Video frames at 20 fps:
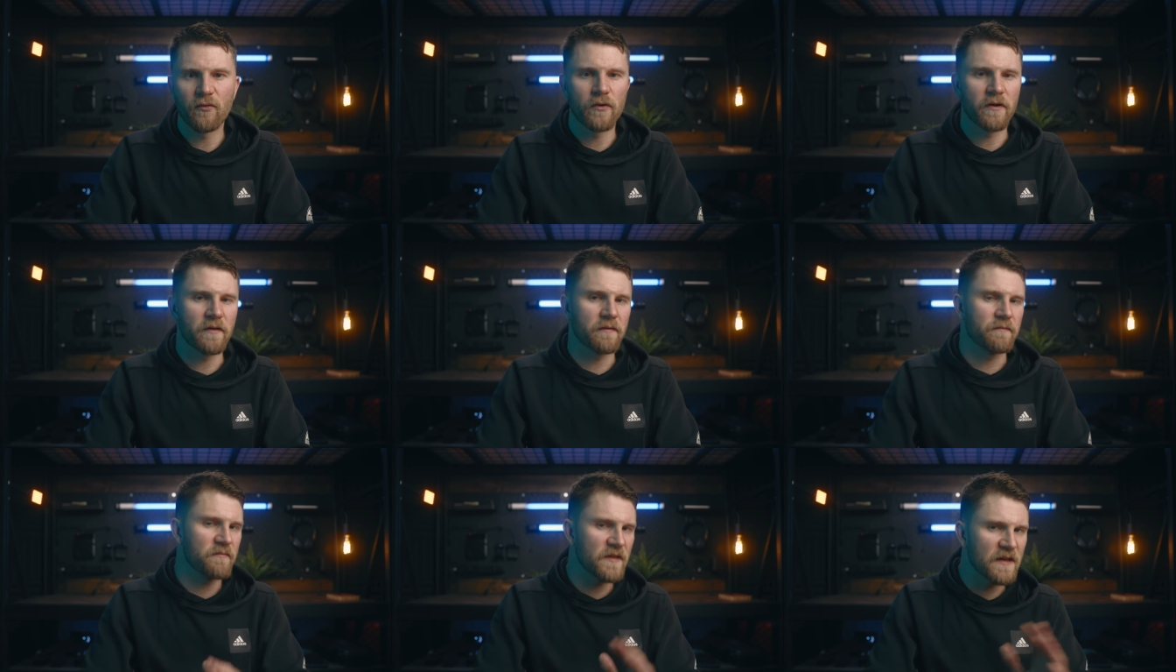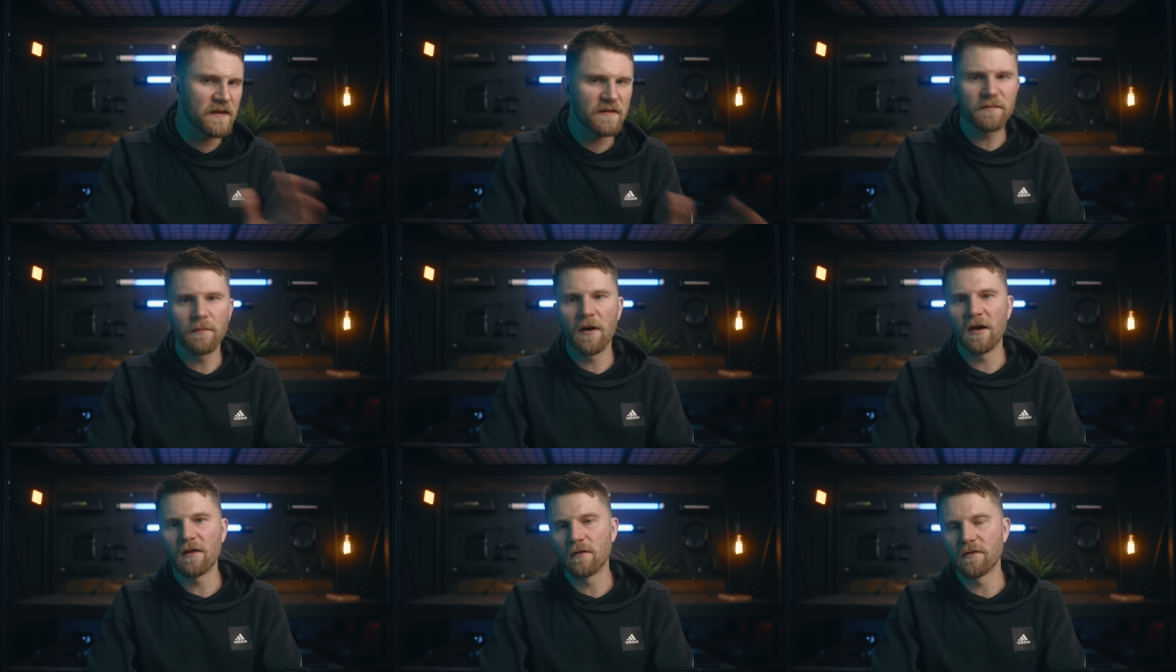one of
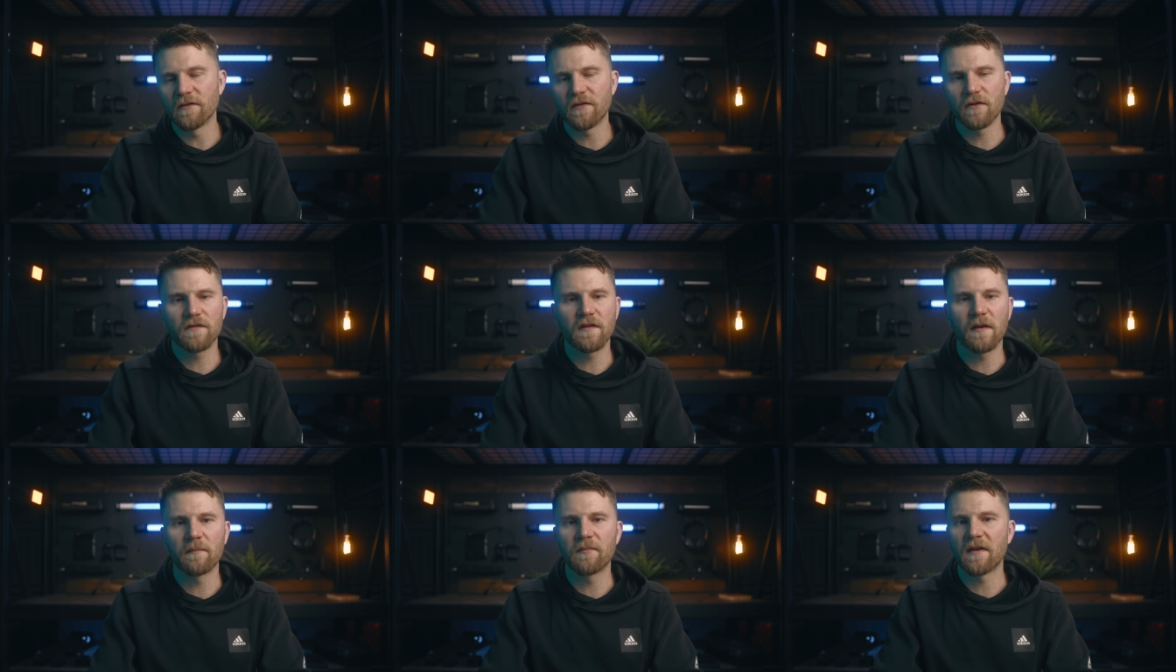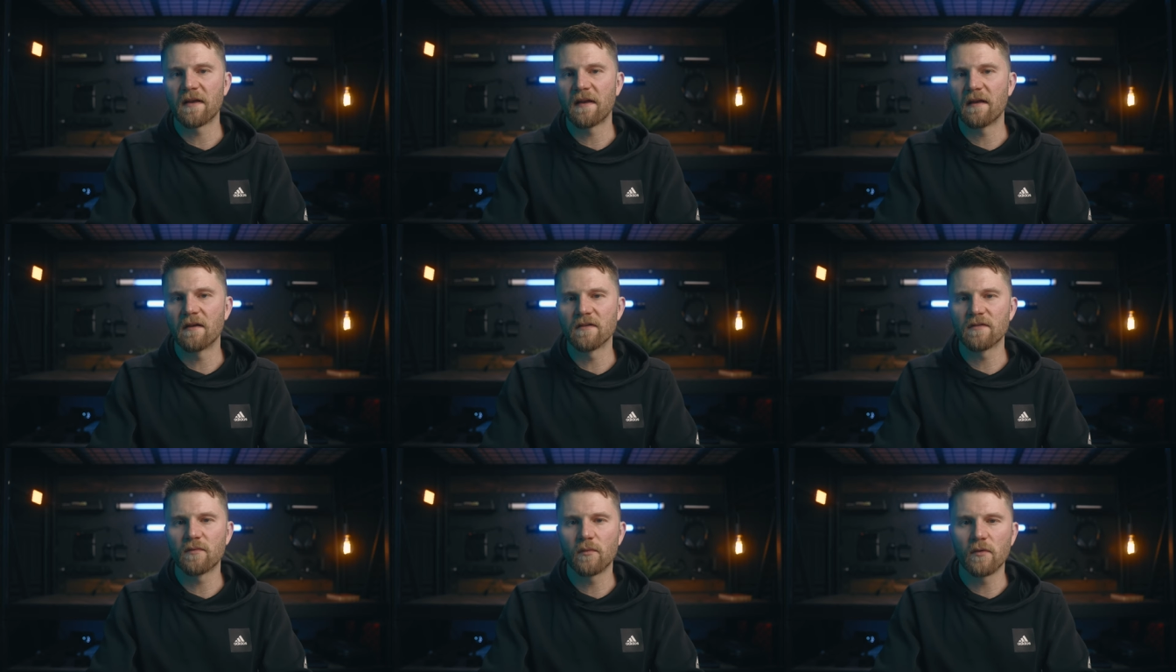these models or something
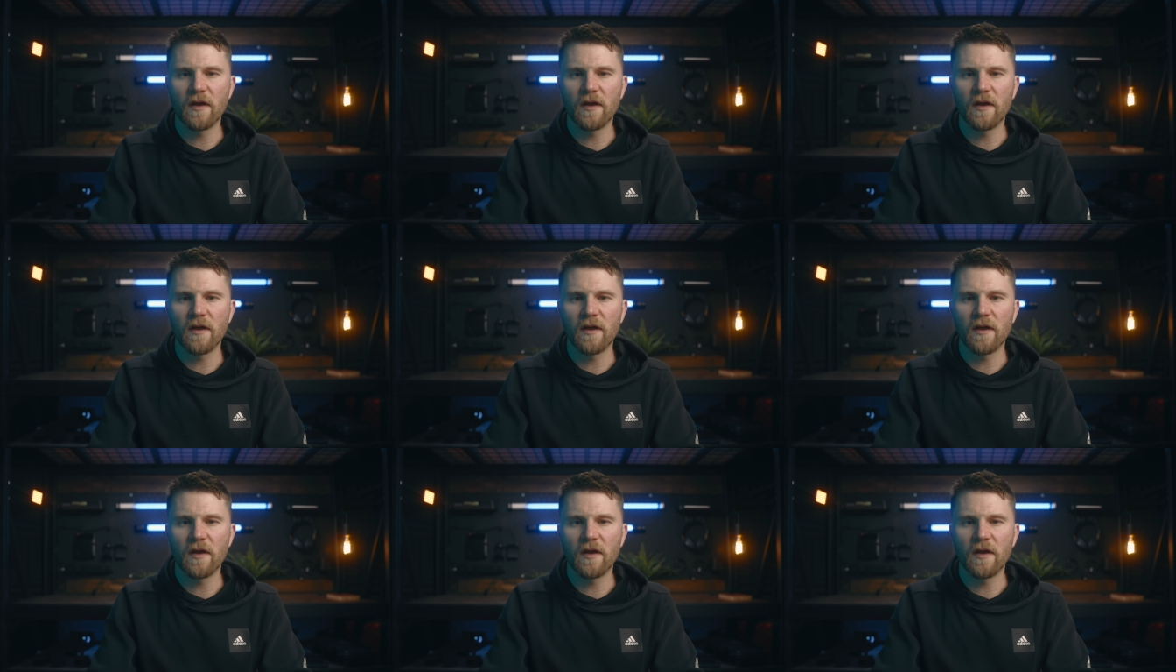else,